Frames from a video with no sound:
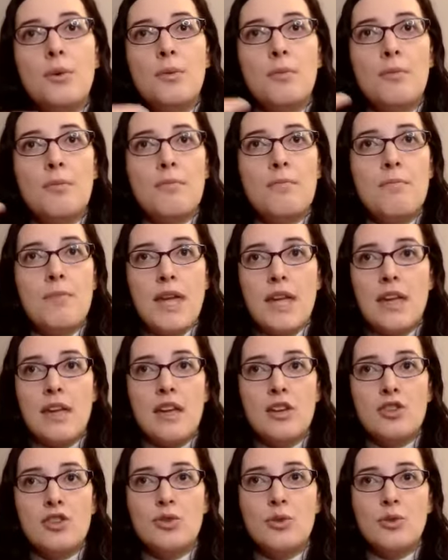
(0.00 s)

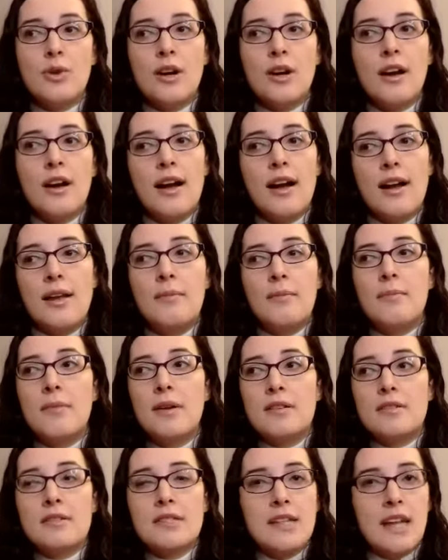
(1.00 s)
Making sure I'm
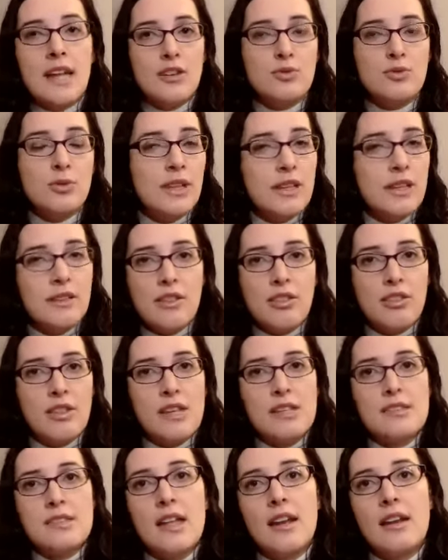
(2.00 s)
scheduling the
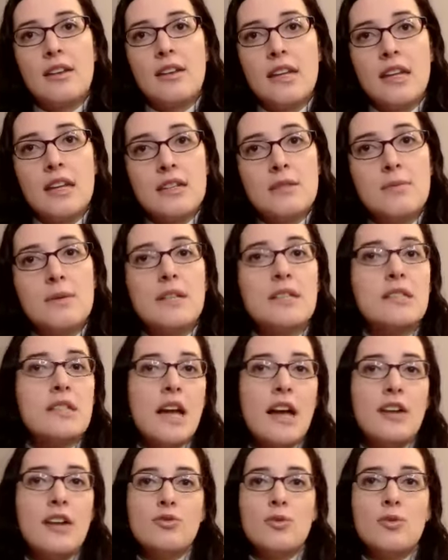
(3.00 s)
things that need to be
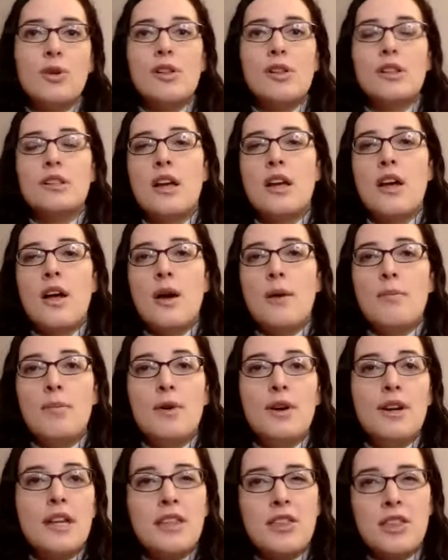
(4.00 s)
scheduled,
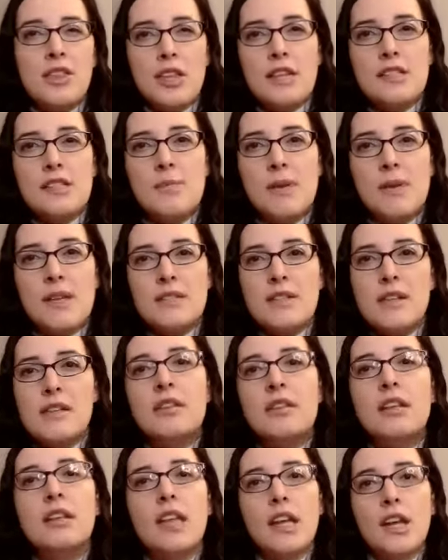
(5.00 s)
putting things
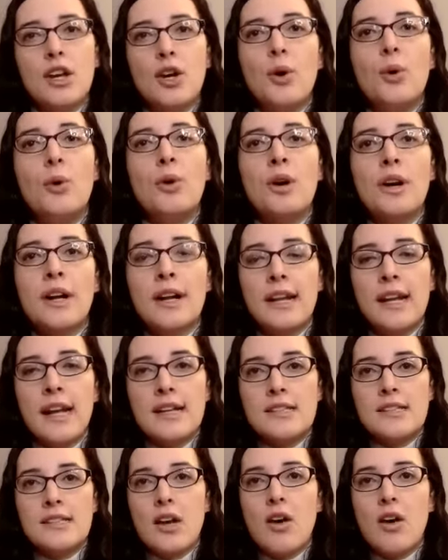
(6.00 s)
basically like
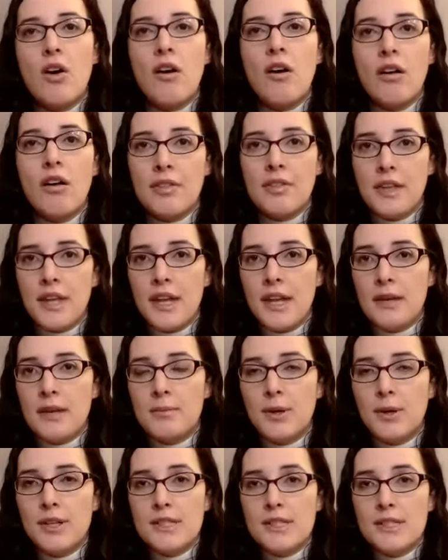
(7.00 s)
organizing all the
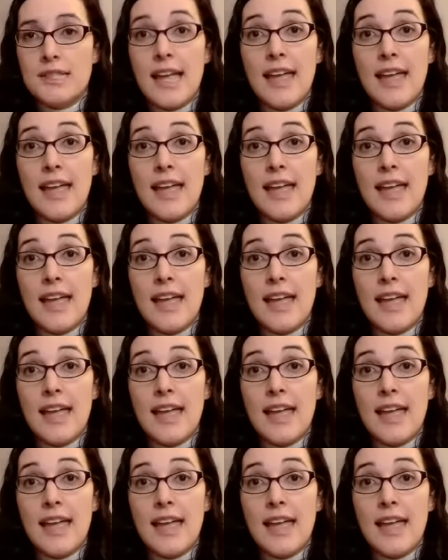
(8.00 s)
inputs.